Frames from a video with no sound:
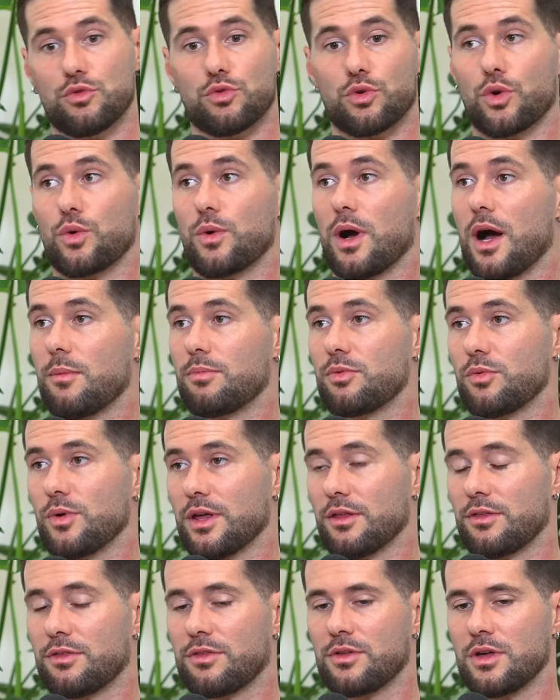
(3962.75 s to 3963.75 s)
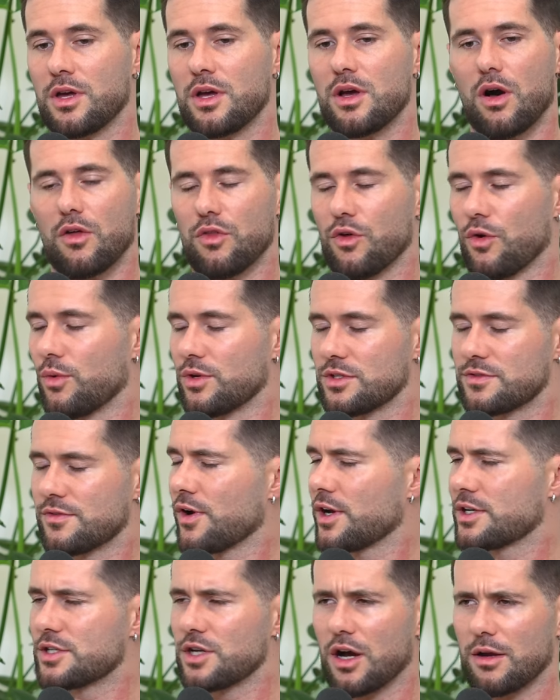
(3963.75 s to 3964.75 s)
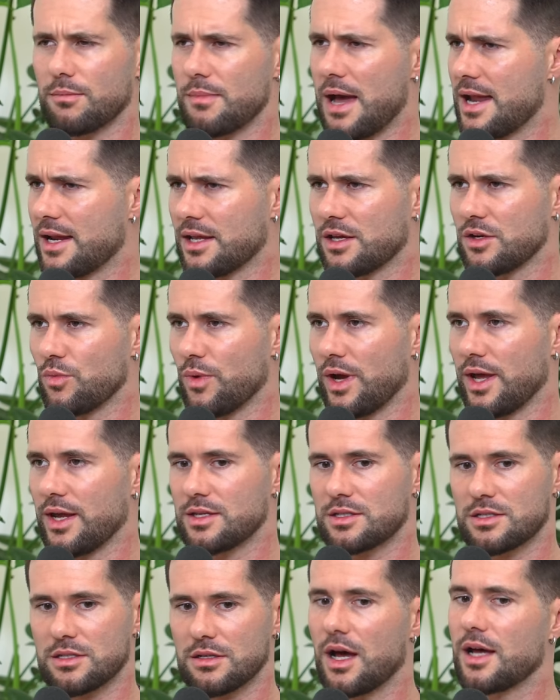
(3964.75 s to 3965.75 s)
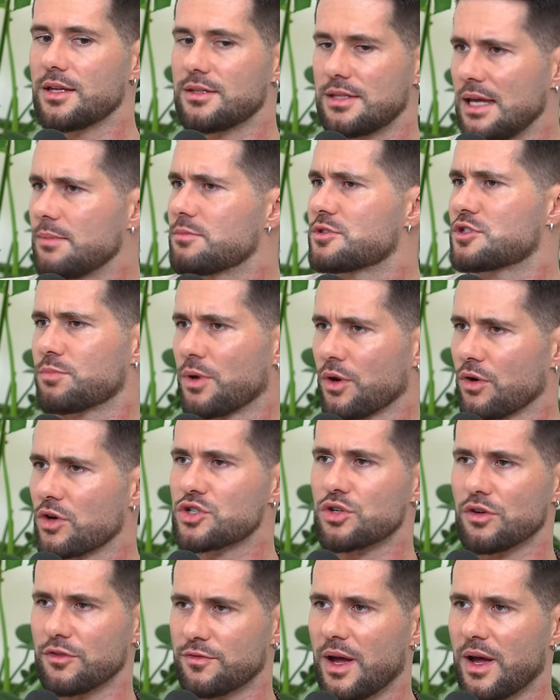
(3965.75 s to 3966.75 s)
grew up with, although it was very dogmatic in ways, a deep spiritual